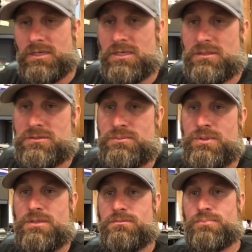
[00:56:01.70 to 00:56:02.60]
It's
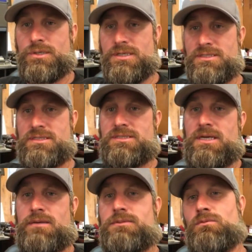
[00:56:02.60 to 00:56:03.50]
pretty easy
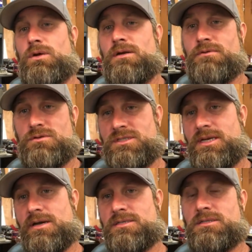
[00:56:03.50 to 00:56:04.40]
setup. So whatever you see
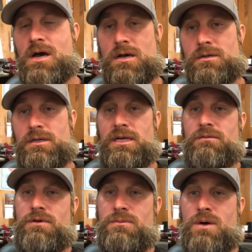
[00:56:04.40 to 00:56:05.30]
out of stock at the
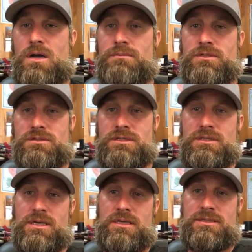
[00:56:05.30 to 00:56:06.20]
very bottom, you'll see
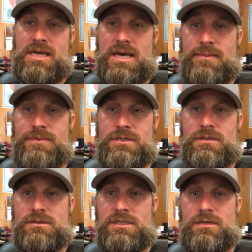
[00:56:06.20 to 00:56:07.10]
a tab to
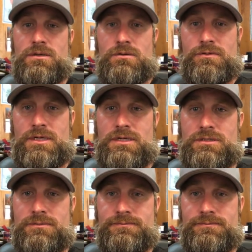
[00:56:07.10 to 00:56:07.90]
get a notification.